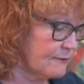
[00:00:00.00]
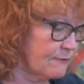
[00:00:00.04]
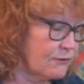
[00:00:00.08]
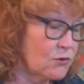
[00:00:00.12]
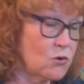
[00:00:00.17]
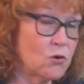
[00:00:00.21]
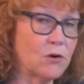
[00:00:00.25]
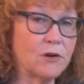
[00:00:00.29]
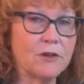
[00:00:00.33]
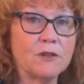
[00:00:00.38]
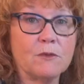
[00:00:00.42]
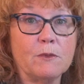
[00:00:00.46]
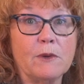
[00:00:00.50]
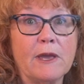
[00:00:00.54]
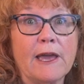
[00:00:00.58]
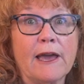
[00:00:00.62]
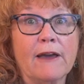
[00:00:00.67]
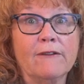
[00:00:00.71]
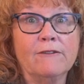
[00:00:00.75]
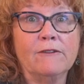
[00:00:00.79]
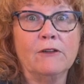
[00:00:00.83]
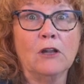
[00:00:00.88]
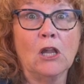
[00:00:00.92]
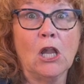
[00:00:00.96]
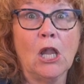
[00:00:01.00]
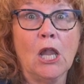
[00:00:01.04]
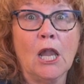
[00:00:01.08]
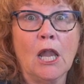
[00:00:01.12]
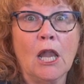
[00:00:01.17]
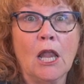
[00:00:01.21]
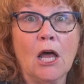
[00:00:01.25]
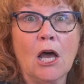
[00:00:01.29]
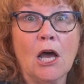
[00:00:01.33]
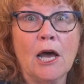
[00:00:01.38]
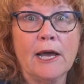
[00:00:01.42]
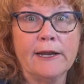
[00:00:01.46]
of course, we have a
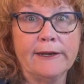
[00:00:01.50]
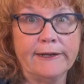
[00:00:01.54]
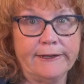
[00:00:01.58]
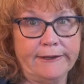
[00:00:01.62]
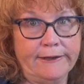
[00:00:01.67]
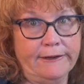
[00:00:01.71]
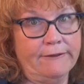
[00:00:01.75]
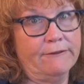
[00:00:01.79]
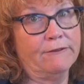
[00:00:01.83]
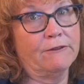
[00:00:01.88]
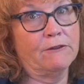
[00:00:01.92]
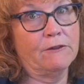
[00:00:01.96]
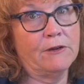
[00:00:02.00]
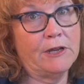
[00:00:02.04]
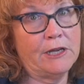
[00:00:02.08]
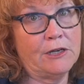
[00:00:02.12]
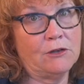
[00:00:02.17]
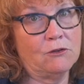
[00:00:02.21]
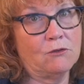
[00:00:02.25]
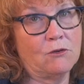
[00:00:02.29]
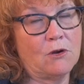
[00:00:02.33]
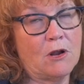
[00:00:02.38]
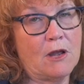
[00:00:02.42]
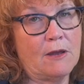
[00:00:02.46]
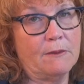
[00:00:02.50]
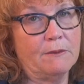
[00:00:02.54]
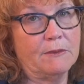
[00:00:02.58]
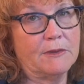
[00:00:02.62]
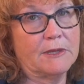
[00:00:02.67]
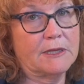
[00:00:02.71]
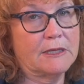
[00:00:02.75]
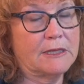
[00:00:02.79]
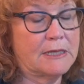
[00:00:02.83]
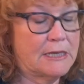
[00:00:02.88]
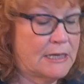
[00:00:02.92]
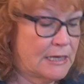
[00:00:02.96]
lot of
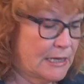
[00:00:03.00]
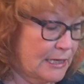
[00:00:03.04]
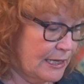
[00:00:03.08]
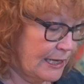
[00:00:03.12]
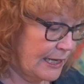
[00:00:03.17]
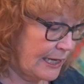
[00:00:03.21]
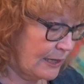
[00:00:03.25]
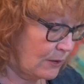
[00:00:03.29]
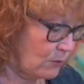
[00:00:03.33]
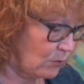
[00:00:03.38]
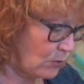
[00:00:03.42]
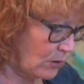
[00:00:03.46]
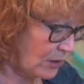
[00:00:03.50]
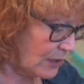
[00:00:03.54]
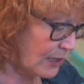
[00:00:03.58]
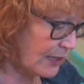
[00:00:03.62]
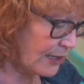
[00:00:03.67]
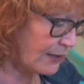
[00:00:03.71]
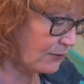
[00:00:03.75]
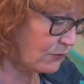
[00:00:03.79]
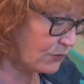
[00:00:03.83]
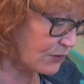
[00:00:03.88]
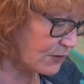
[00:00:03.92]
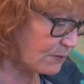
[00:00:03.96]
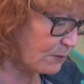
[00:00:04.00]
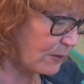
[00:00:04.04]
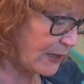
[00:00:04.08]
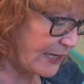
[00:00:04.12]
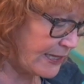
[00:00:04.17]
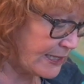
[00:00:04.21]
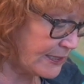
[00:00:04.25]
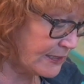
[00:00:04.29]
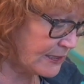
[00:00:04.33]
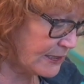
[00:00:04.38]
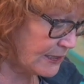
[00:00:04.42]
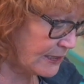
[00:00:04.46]
raindrops. And while I was
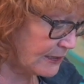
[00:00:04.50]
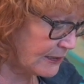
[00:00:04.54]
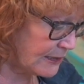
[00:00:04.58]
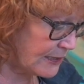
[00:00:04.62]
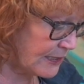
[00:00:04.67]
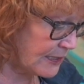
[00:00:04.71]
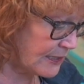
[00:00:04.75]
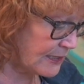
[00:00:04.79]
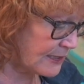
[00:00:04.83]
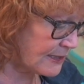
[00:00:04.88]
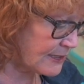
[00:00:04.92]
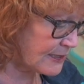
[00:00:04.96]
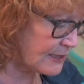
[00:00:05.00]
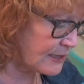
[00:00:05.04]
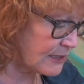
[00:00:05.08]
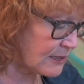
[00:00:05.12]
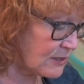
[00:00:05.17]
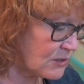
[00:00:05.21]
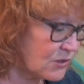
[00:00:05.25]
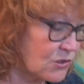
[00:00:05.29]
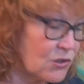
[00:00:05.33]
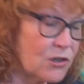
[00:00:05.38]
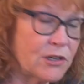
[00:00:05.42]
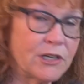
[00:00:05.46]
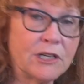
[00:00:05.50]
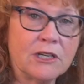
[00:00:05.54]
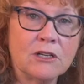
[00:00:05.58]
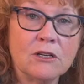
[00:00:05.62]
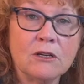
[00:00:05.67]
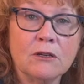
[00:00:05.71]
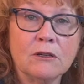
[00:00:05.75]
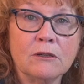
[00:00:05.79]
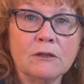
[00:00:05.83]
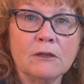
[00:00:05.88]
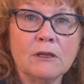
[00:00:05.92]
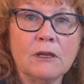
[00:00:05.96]
painting this and started
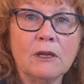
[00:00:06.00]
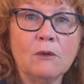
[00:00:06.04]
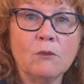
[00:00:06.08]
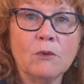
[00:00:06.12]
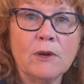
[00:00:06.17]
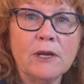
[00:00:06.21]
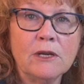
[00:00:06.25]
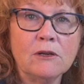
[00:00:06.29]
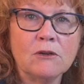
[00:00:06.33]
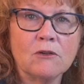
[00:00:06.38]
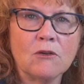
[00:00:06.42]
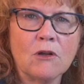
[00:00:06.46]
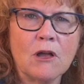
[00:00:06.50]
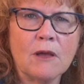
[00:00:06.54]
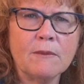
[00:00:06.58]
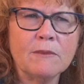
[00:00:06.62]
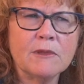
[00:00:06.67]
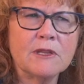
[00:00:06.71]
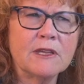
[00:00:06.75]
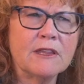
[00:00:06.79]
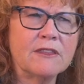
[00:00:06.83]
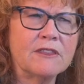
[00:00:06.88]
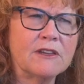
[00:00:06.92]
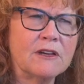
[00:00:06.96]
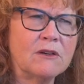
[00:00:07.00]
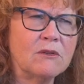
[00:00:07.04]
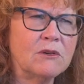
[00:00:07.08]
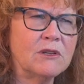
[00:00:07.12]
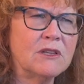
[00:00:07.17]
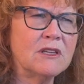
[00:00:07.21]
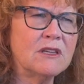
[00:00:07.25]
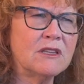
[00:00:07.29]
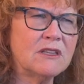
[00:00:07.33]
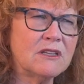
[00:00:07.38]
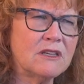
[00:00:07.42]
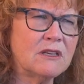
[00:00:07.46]
on the raindrops, I thought, well,
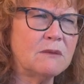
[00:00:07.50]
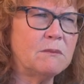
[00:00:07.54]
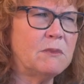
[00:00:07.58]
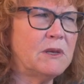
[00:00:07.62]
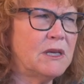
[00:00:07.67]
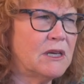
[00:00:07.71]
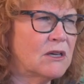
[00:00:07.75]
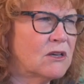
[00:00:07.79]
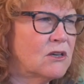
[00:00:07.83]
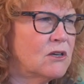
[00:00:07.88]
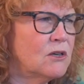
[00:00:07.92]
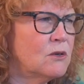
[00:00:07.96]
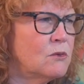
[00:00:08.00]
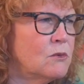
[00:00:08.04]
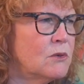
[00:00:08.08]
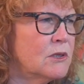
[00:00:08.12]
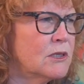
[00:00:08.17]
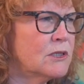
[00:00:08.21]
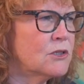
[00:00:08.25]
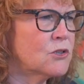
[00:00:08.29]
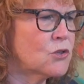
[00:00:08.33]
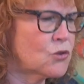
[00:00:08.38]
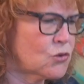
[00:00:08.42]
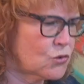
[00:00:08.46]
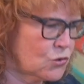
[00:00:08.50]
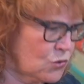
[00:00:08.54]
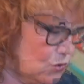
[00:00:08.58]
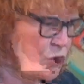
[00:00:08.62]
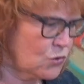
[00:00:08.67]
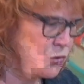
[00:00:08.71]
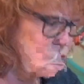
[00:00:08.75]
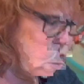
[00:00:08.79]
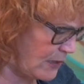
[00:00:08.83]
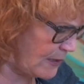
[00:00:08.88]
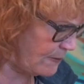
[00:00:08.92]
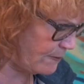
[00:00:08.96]
this would be a good one to
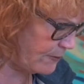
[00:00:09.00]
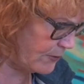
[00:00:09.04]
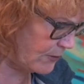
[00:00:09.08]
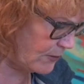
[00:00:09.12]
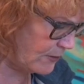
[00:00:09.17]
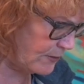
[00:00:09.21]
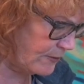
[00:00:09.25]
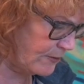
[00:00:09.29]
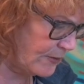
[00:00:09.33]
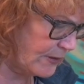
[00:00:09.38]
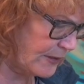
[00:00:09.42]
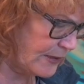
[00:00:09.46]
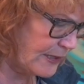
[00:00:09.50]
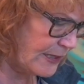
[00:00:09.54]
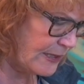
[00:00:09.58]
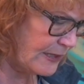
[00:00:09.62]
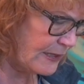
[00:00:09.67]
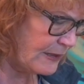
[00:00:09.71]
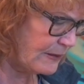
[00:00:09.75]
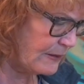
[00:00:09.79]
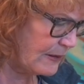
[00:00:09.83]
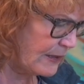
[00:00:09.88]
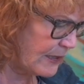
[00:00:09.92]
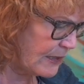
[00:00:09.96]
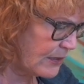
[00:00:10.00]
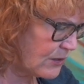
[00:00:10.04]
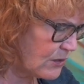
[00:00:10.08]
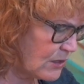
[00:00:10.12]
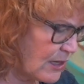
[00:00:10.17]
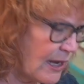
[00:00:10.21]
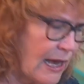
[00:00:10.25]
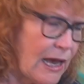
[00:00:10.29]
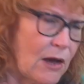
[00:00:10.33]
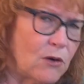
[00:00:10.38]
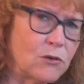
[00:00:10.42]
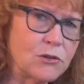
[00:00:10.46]
show people
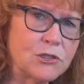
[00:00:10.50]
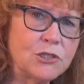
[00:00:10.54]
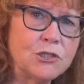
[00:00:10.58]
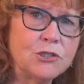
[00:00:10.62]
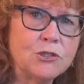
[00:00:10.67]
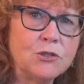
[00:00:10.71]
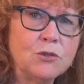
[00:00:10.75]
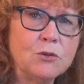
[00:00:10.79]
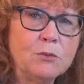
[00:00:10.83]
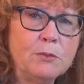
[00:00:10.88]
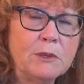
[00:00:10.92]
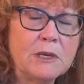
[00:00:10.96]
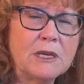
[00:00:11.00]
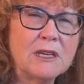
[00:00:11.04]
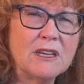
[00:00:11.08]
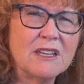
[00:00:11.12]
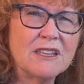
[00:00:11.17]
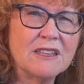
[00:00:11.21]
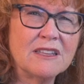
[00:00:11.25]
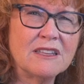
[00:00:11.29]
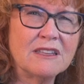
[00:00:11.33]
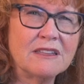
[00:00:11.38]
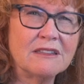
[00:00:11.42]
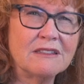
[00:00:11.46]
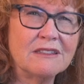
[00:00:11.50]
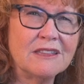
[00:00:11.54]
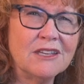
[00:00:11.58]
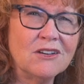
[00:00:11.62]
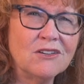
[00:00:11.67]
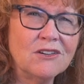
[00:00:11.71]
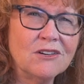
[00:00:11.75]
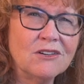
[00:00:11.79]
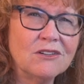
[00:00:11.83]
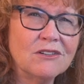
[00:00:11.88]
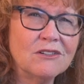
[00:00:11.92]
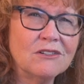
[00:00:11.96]
how to do, because
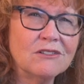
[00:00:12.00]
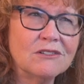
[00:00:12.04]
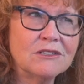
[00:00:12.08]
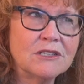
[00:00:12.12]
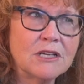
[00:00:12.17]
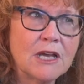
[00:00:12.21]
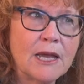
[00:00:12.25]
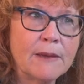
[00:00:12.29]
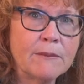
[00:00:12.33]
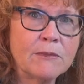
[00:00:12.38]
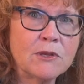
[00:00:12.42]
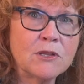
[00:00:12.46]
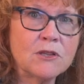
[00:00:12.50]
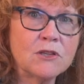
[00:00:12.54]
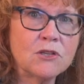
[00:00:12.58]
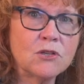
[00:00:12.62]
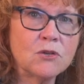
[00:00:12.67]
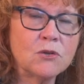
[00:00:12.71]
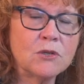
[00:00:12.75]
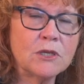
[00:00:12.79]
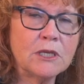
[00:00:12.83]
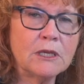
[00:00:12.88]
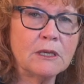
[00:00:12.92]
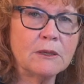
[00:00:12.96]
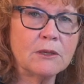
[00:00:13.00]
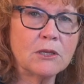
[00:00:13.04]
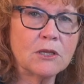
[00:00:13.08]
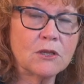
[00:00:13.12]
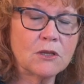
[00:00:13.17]
they're time consuming